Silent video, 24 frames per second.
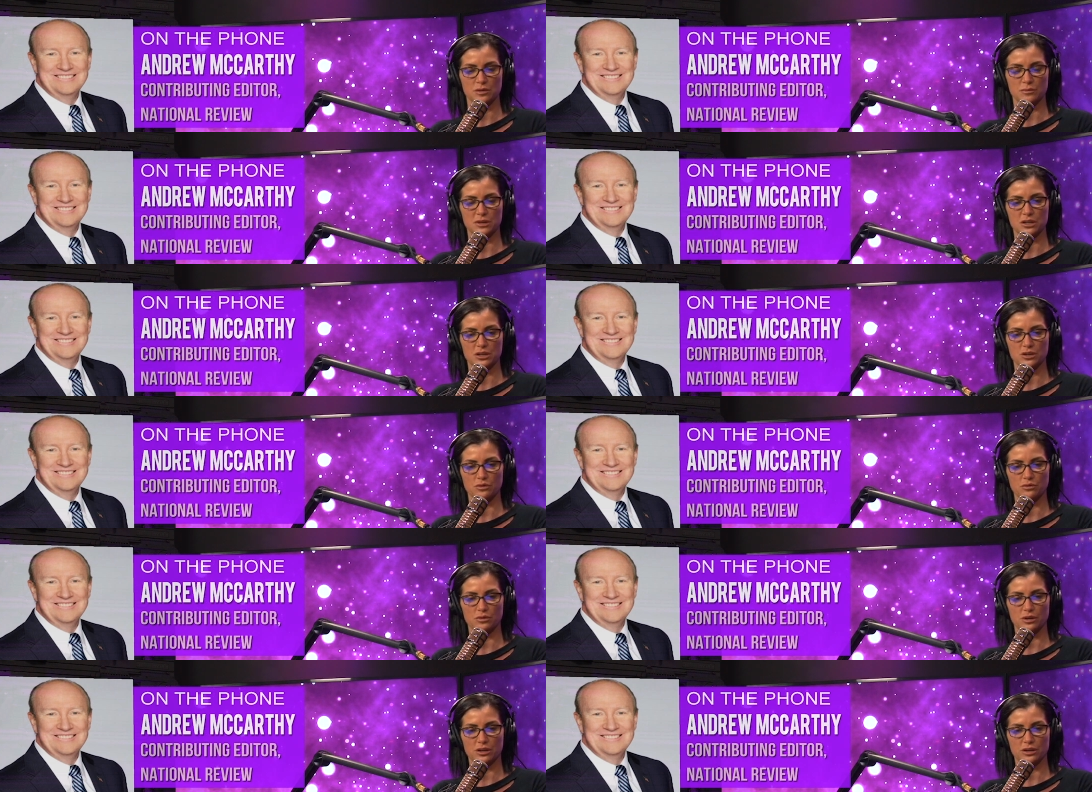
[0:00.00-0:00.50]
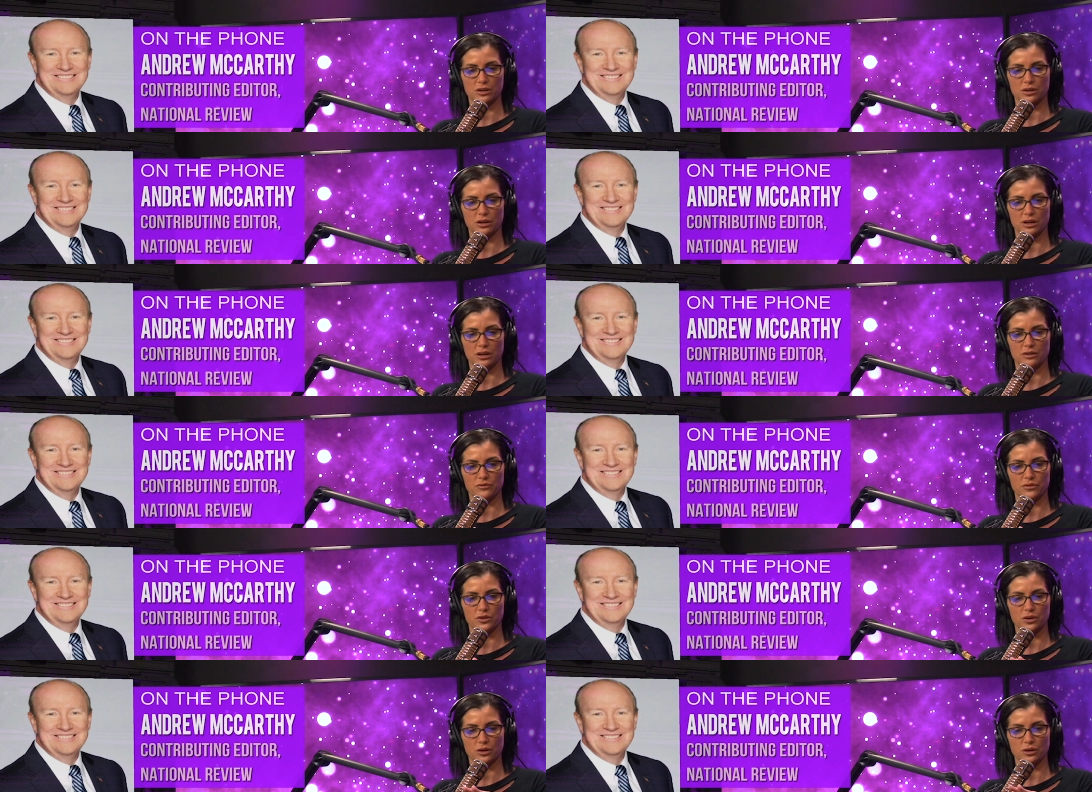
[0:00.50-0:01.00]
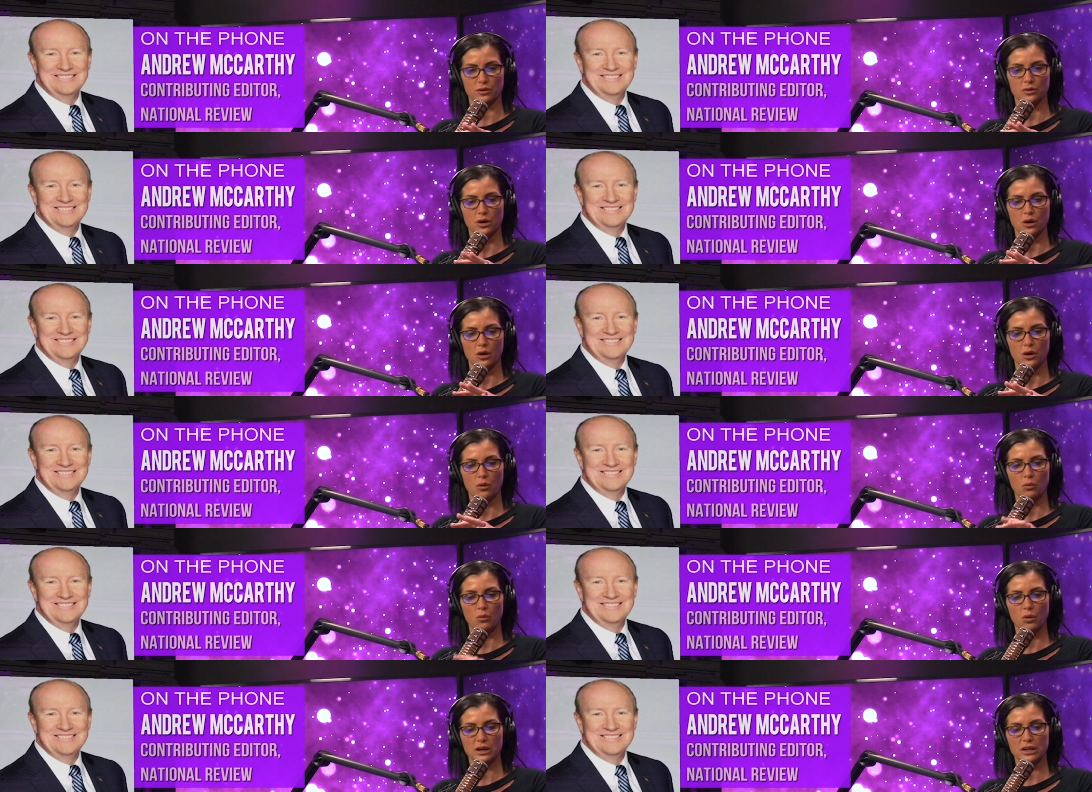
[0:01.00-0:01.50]
Speaker 1: I mean, if you're
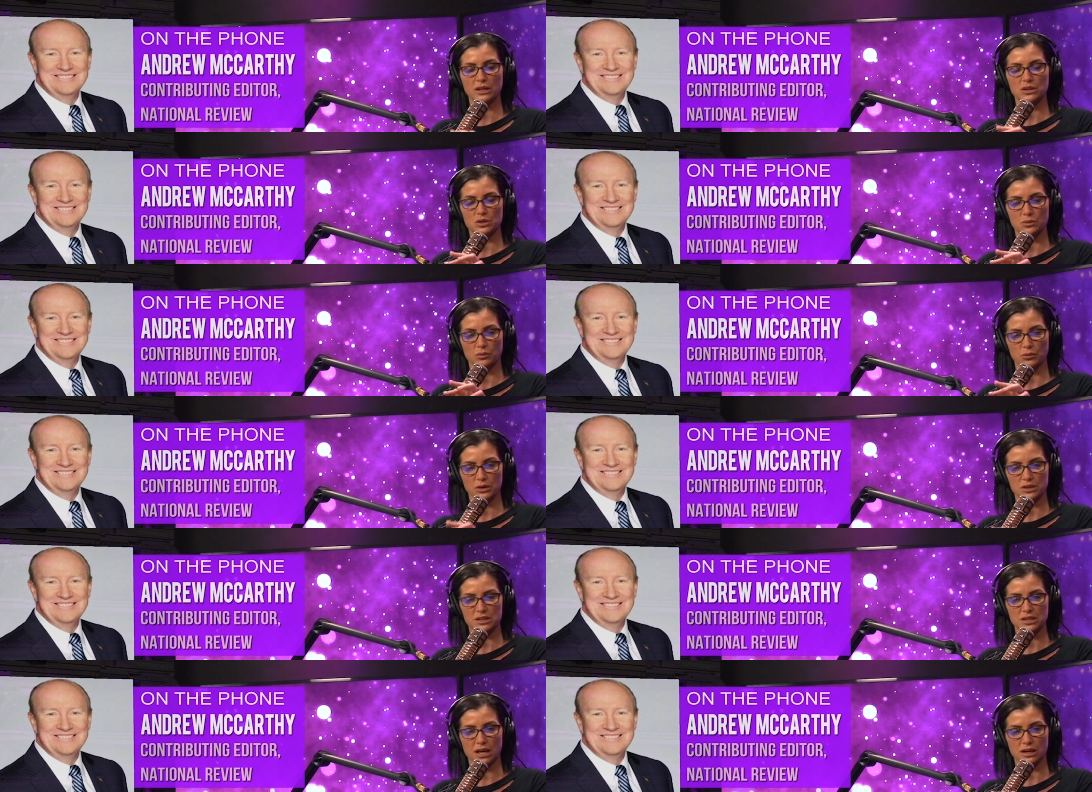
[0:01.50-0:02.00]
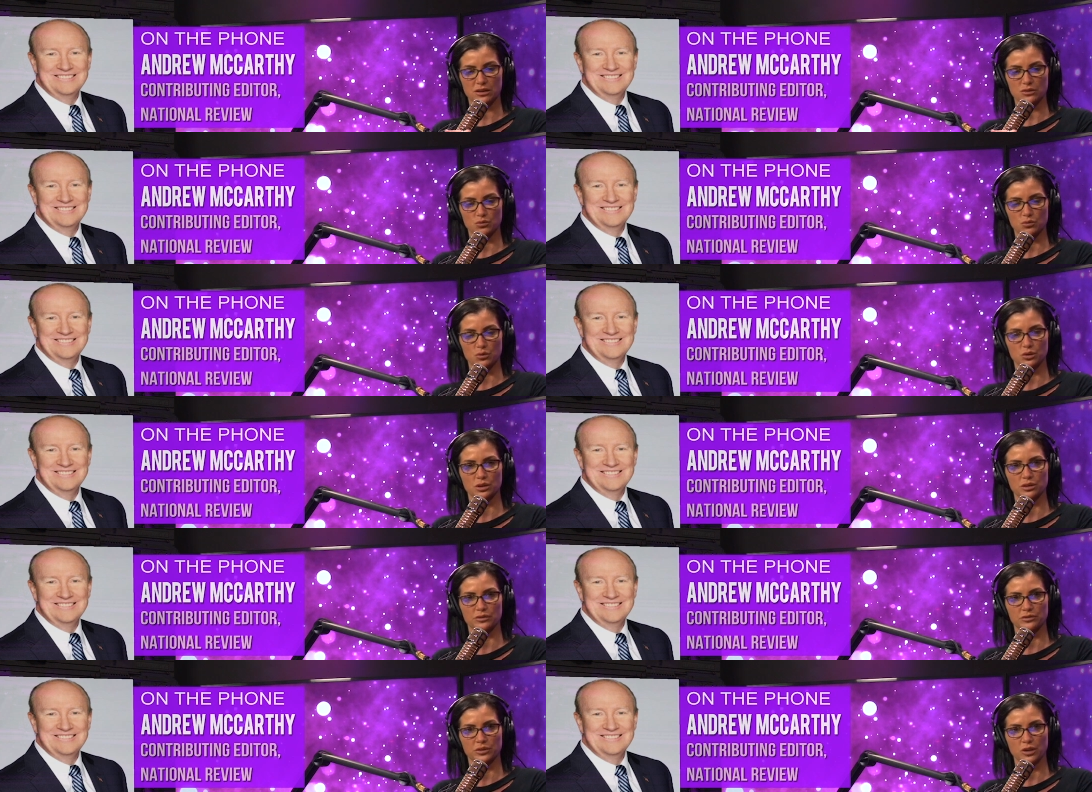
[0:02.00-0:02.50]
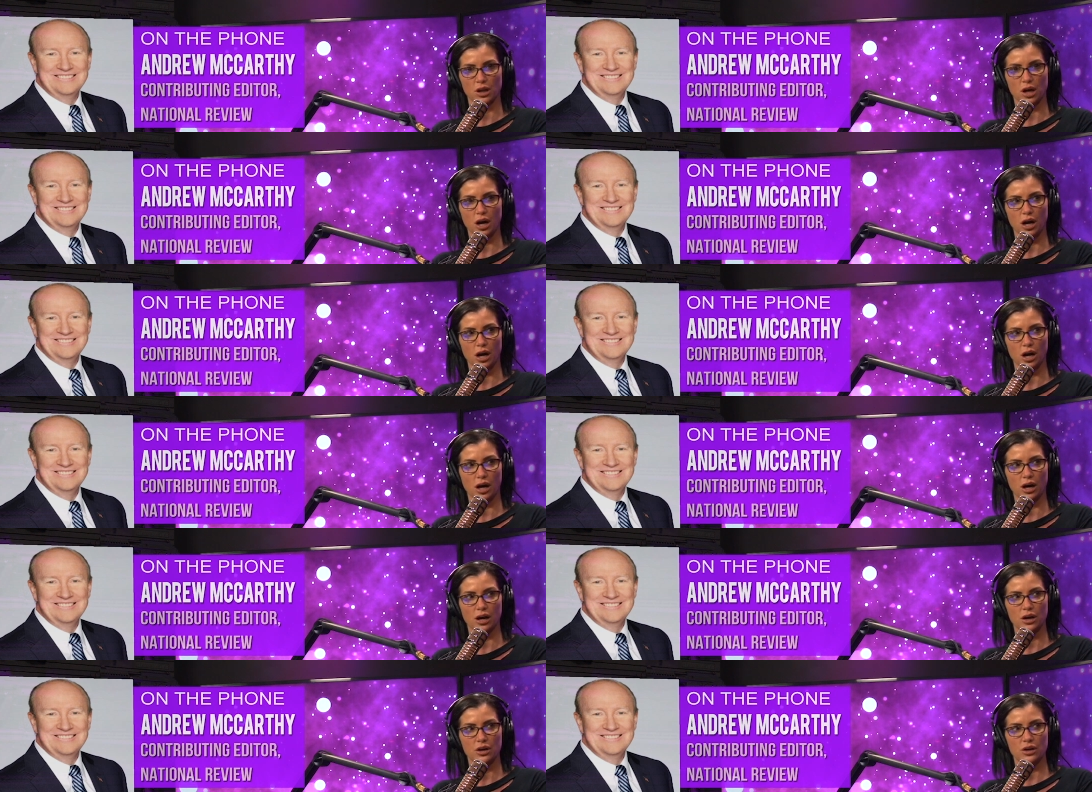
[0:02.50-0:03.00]
wanting to protect rule of
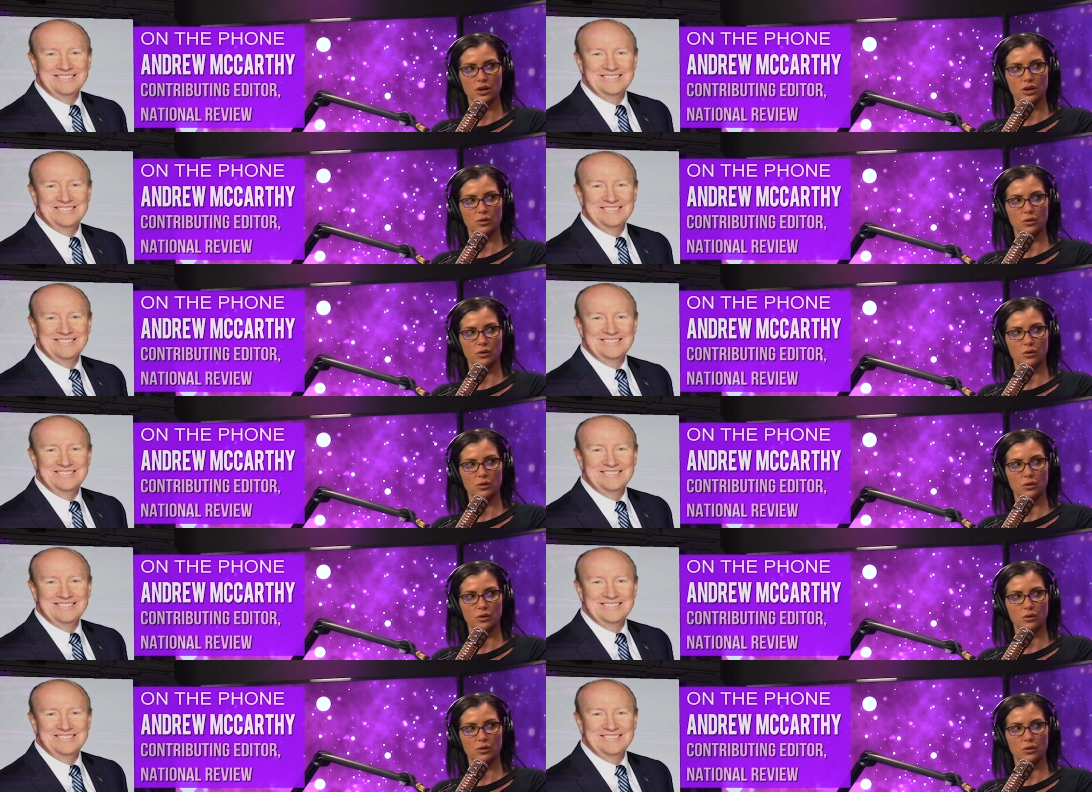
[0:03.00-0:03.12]
law,